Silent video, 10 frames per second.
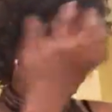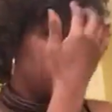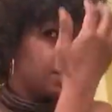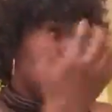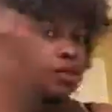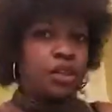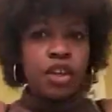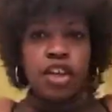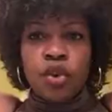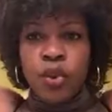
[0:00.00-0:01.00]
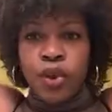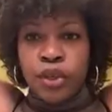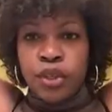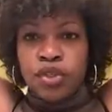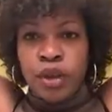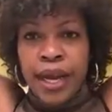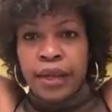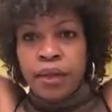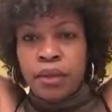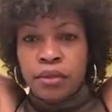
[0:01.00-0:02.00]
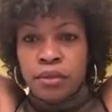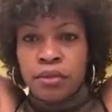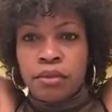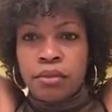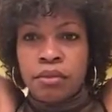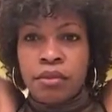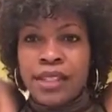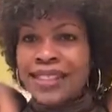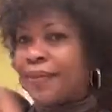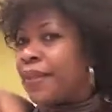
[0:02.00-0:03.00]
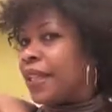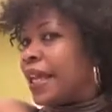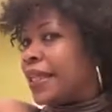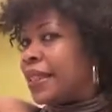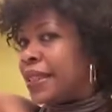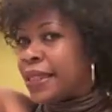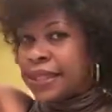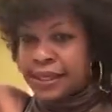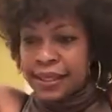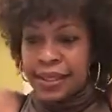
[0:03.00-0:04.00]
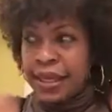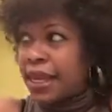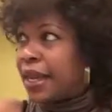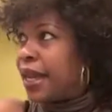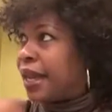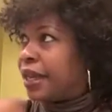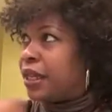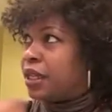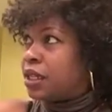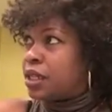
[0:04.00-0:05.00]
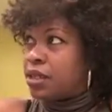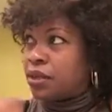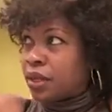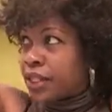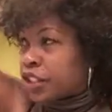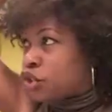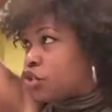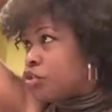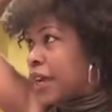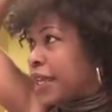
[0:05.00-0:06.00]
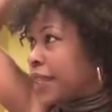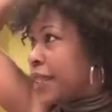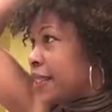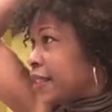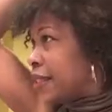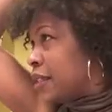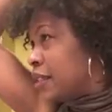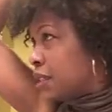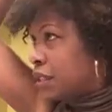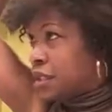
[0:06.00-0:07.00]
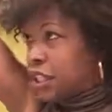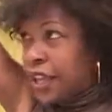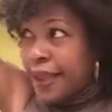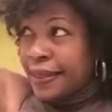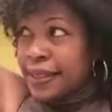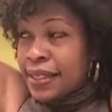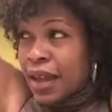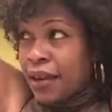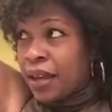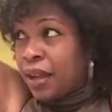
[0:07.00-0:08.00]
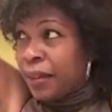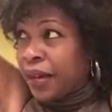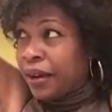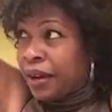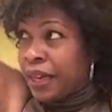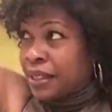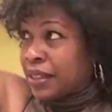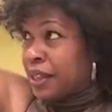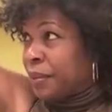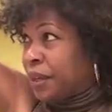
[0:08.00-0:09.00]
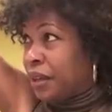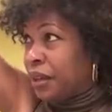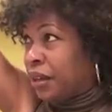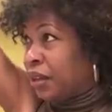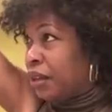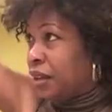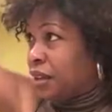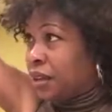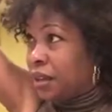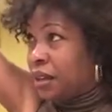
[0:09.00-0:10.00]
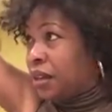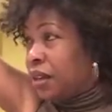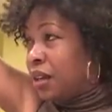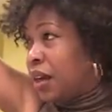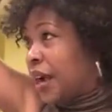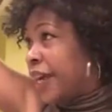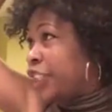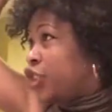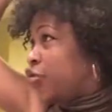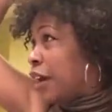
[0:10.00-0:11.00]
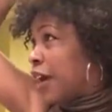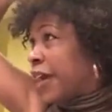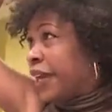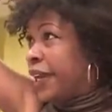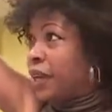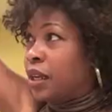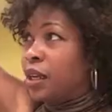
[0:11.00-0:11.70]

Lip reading: good. We're going to try to something like this kind of height. So let's try this. And this is how I cut my hair, guys. I mean, I try